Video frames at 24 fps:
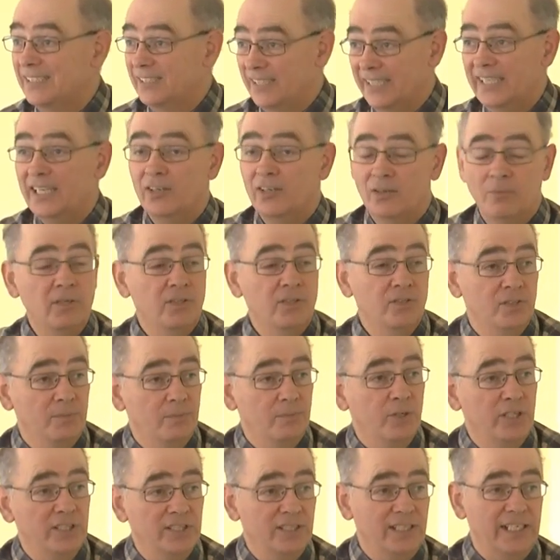They are amongst the
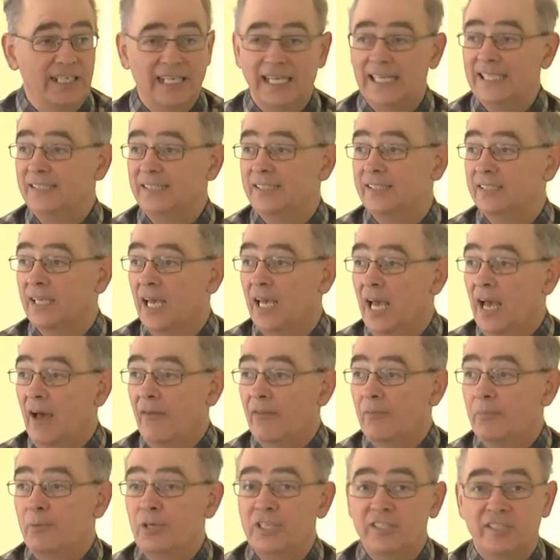priestly classes, and
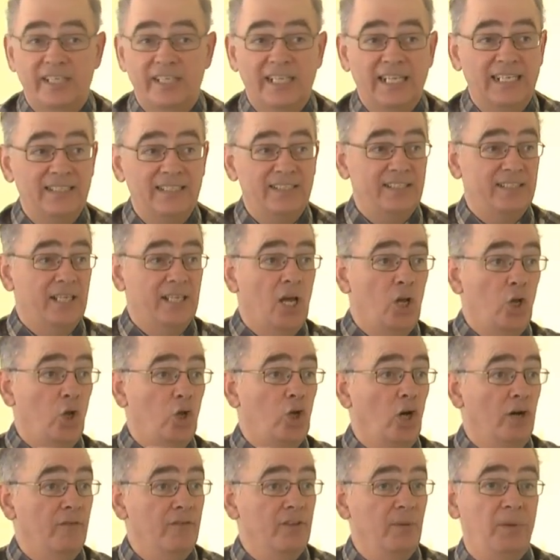the priestly classes look
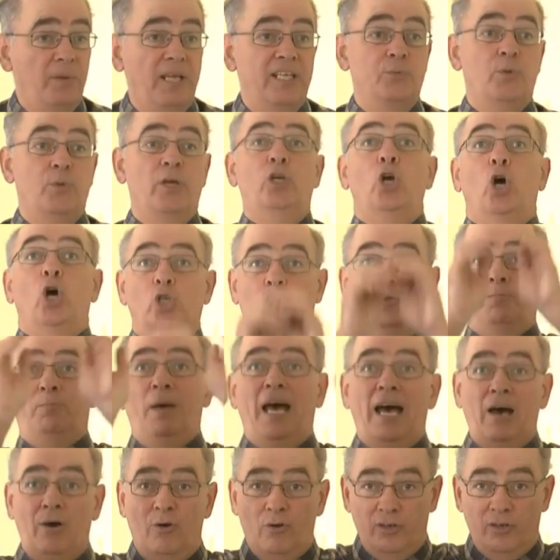over the place where God's
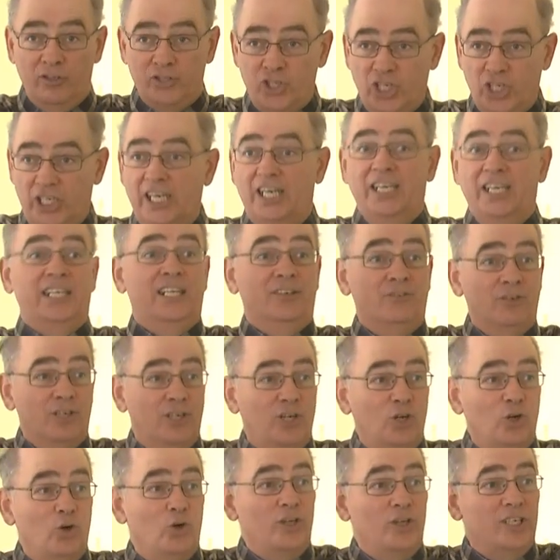power and Shekinah and
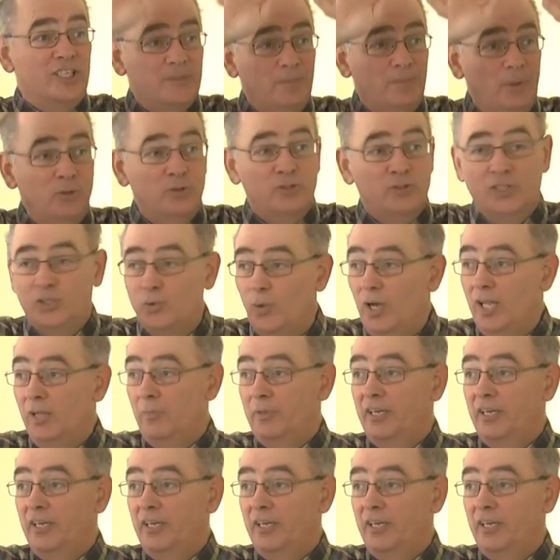glory is supposed to dwell,